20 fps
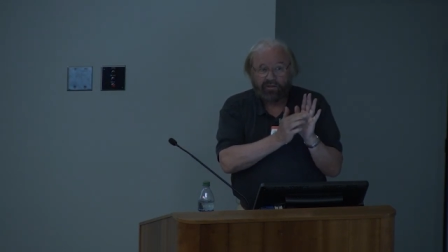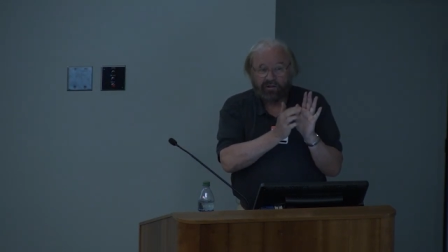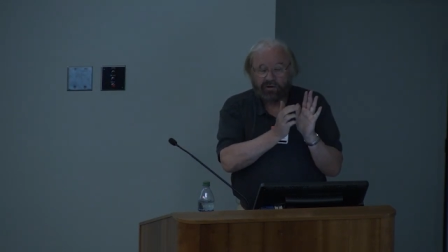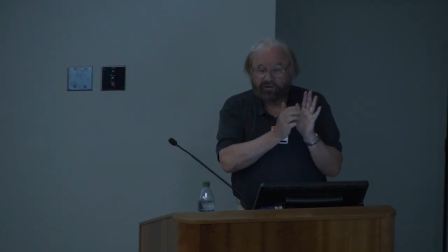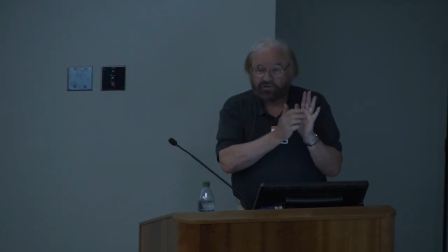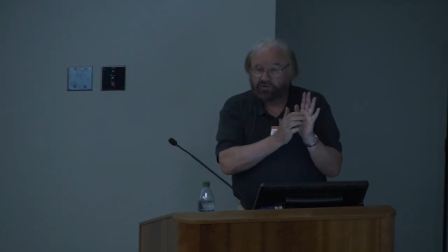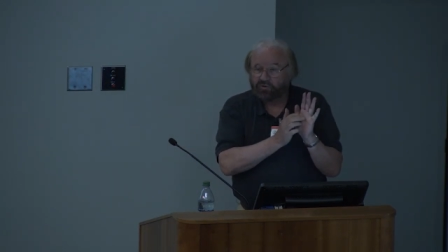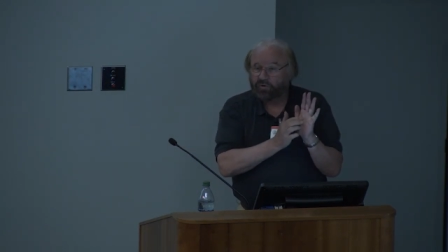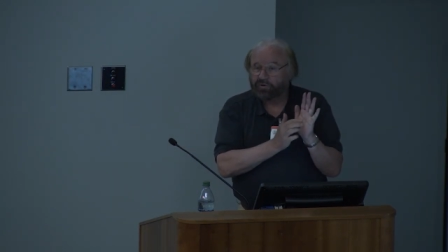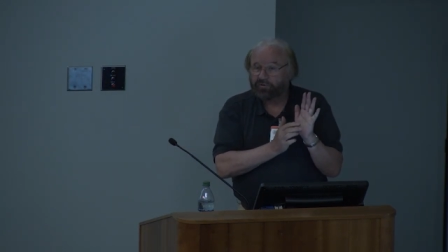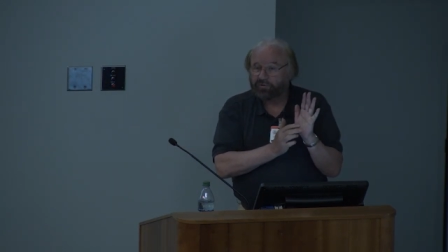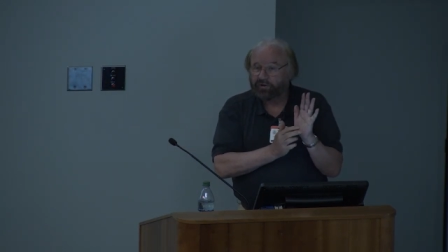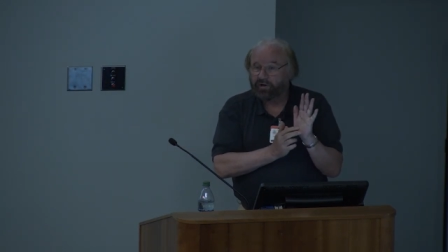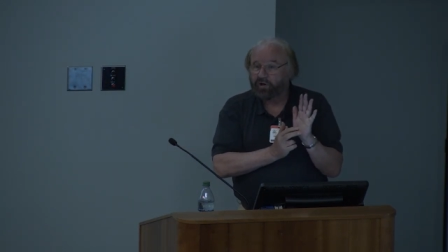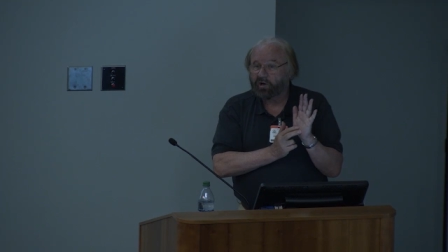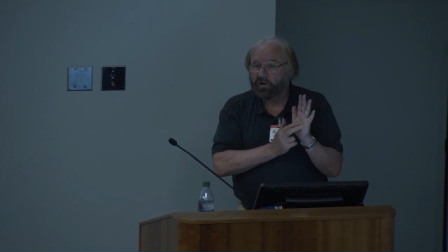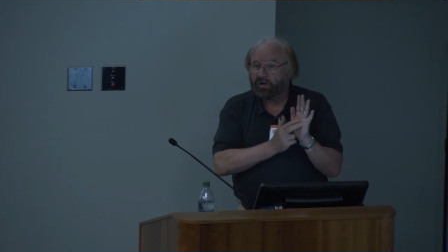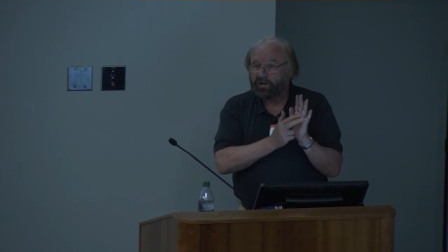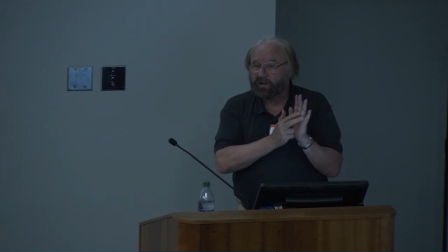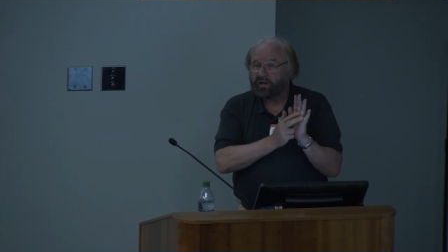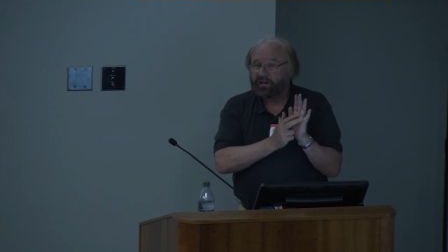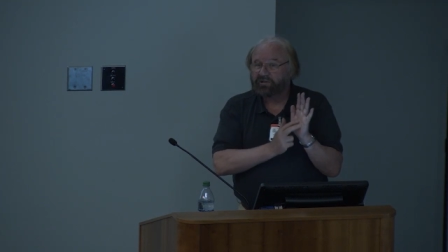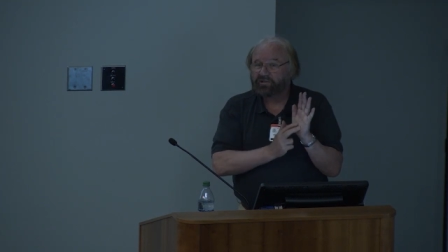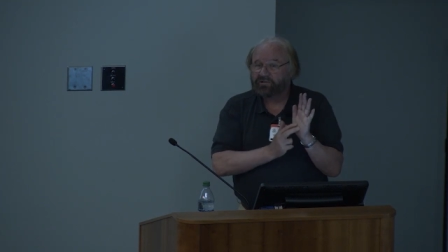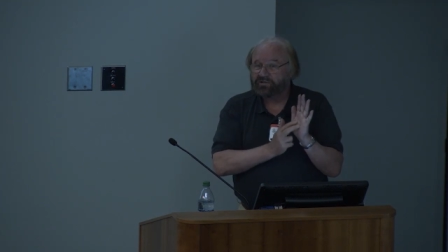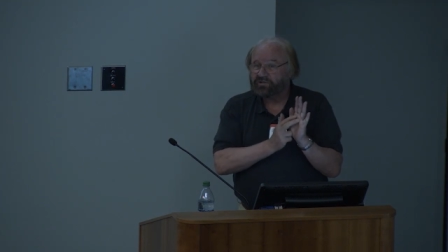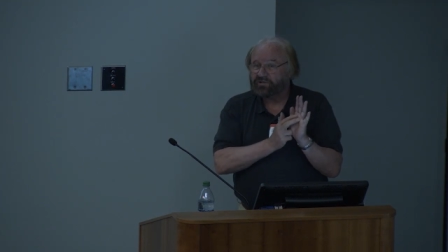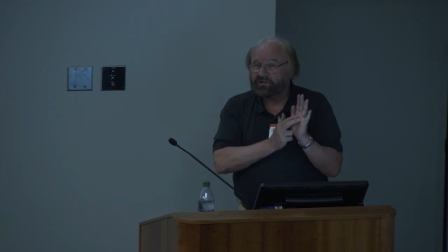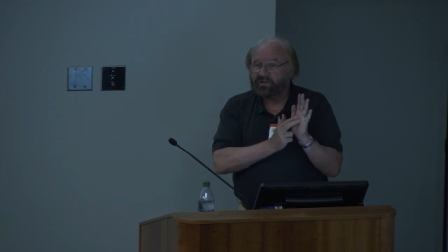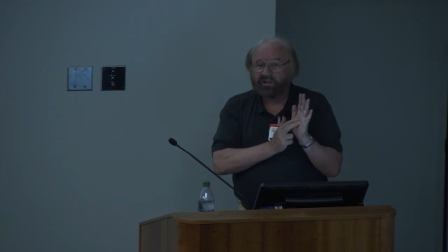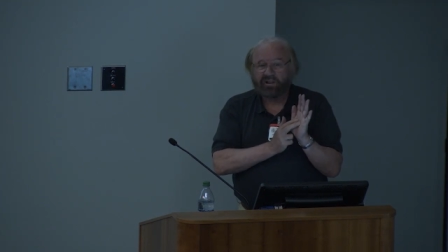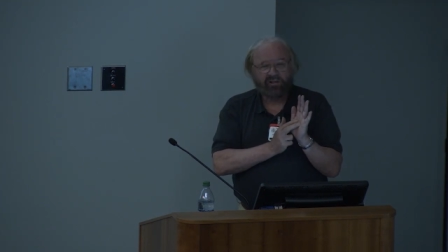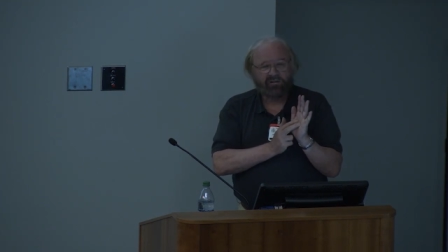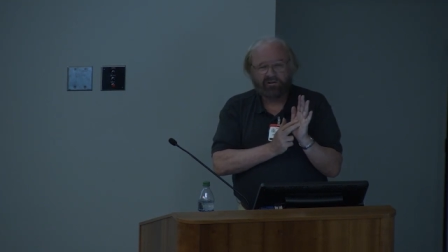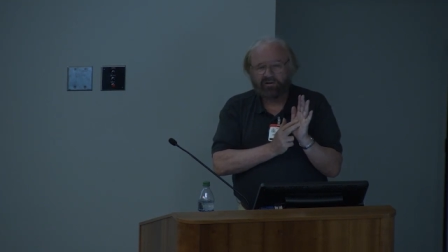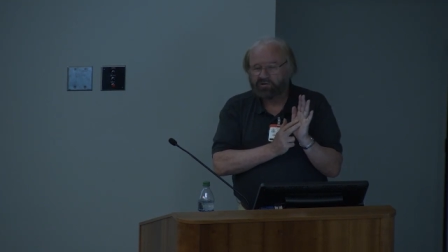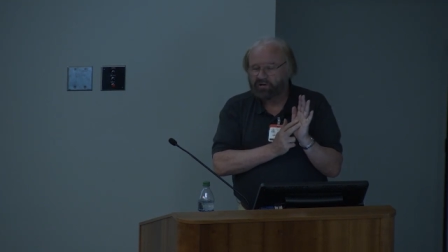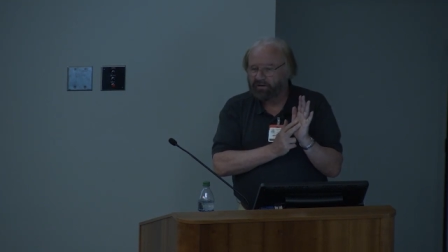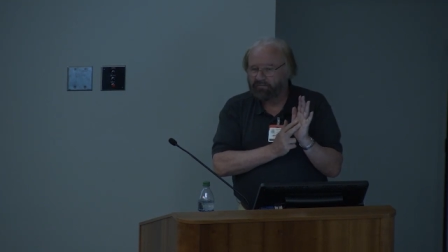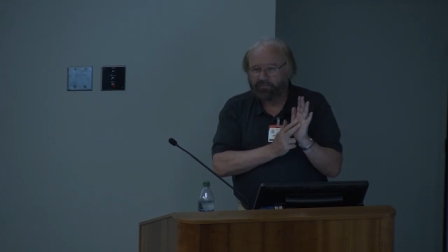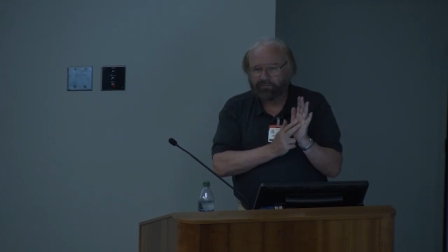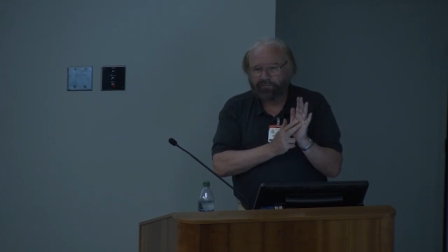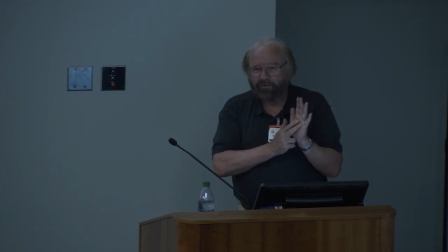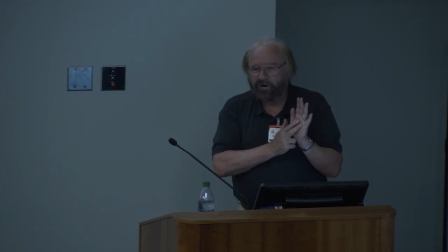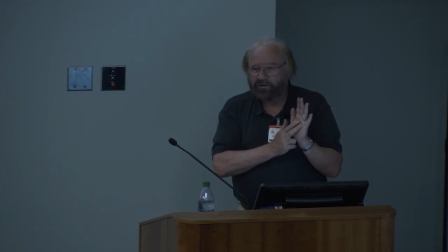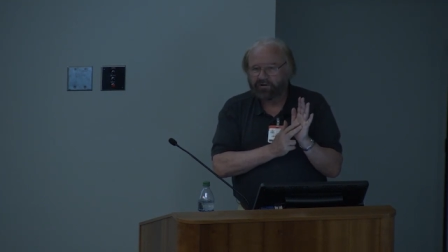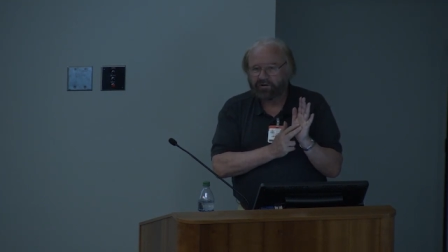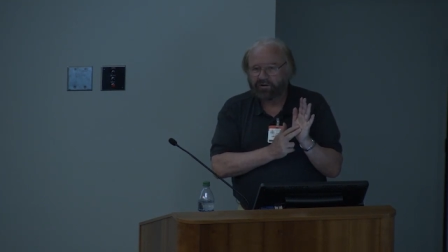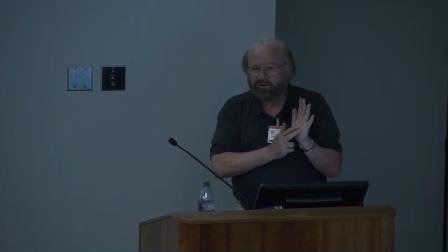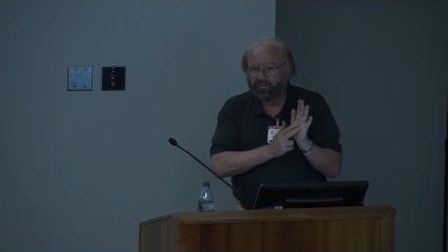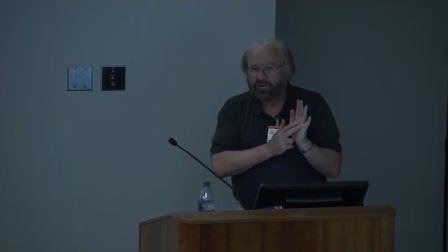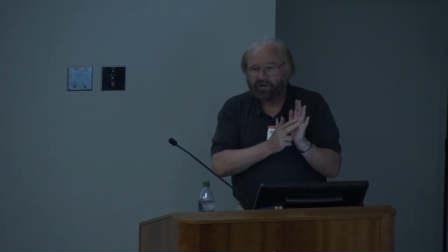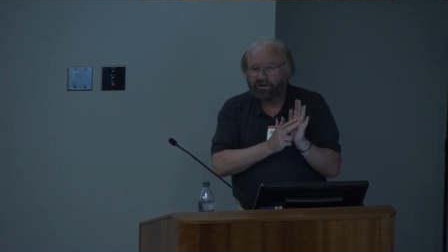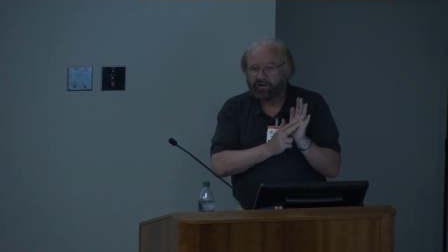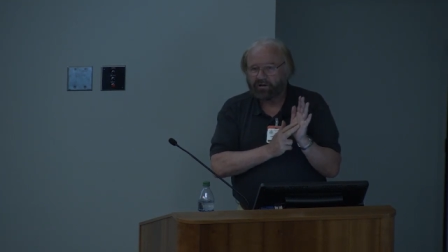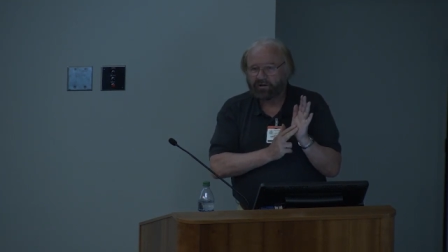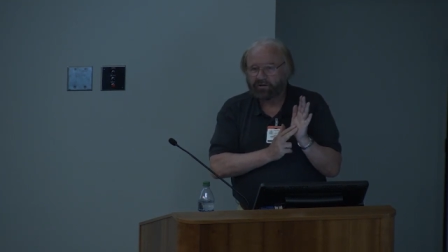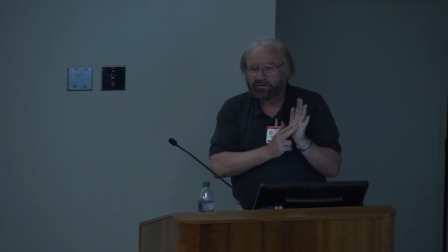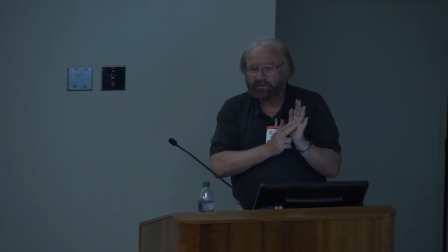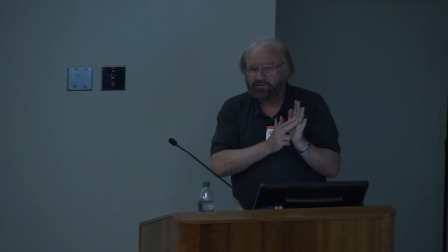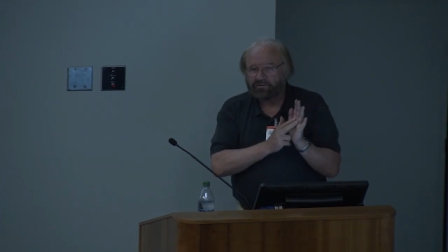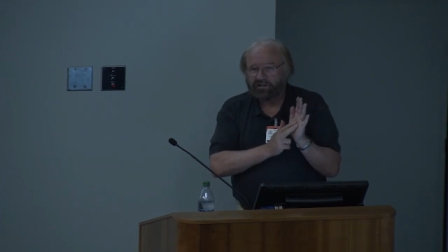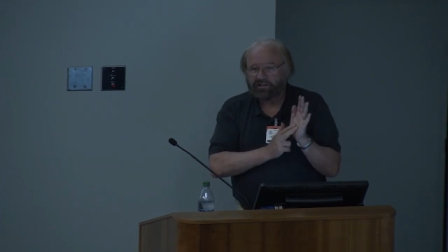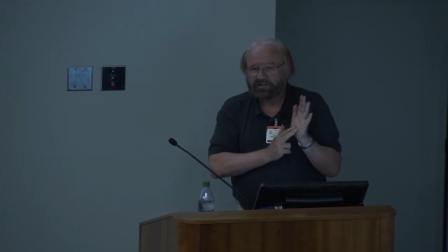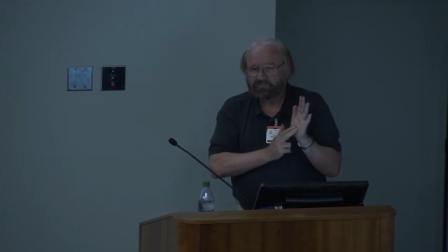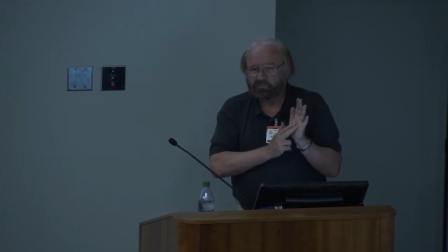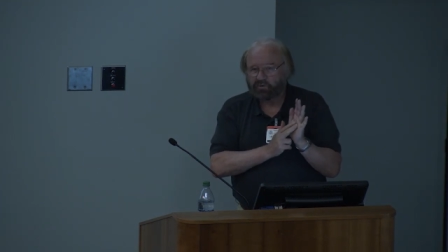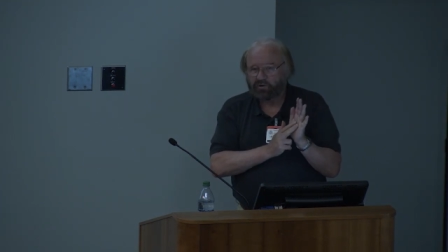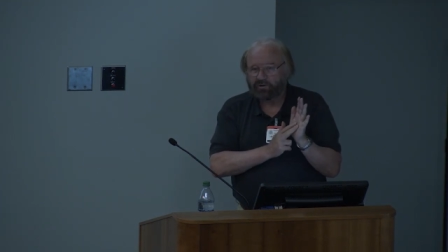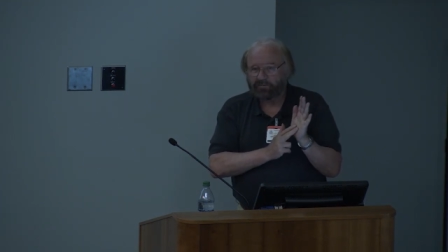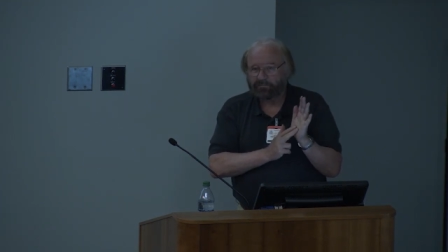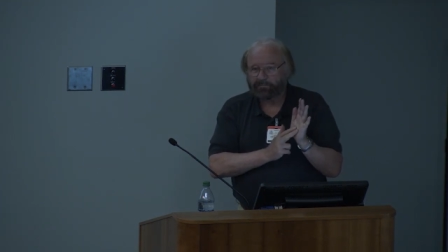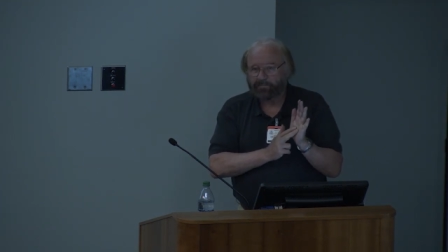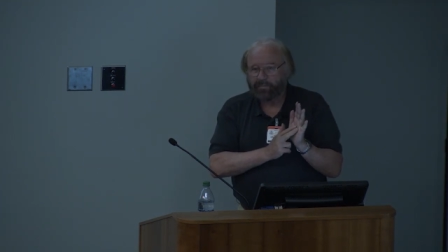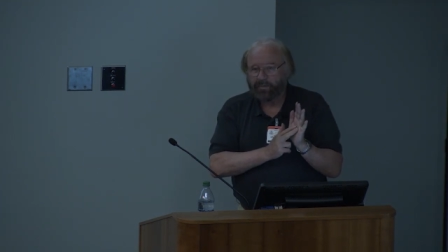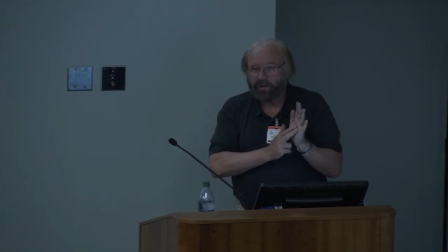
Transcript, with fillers: there are two or three collocations in there that you'd never find in a regular textbook.